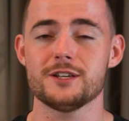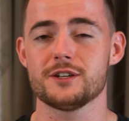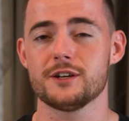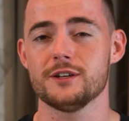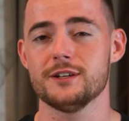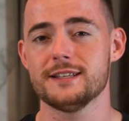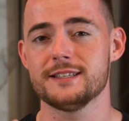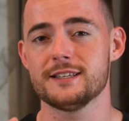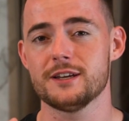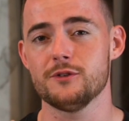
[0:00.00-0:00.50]
I'm
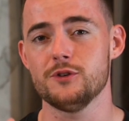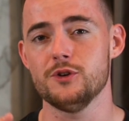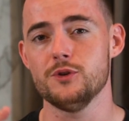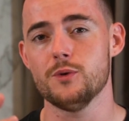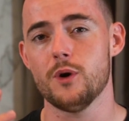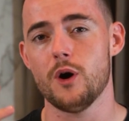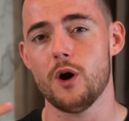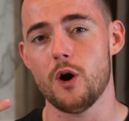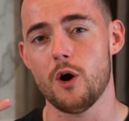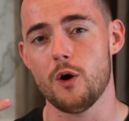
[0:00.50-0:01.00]
actually going to tell
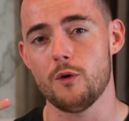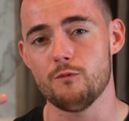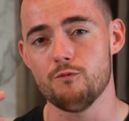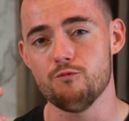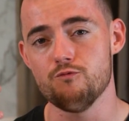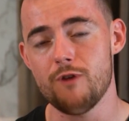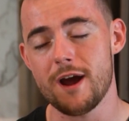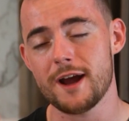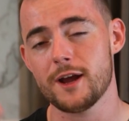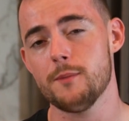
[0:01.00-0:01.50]
you our
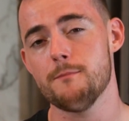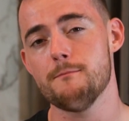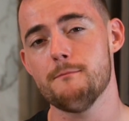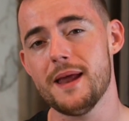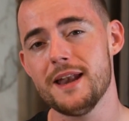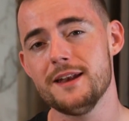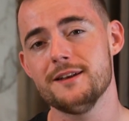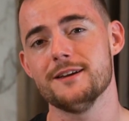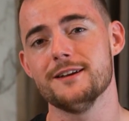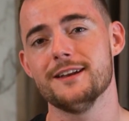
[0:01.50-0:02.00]

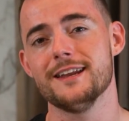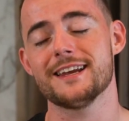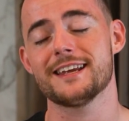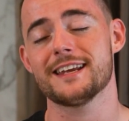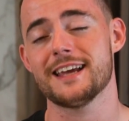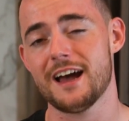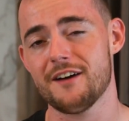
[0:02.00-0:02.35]
recommended